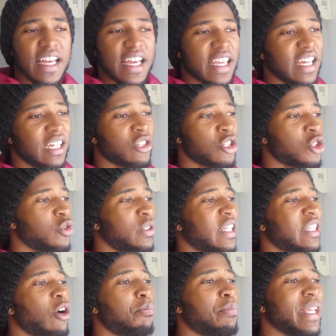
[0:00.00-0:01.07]
He understood
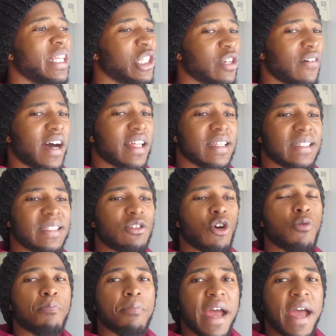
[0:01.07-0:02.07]
that the opinions of others don't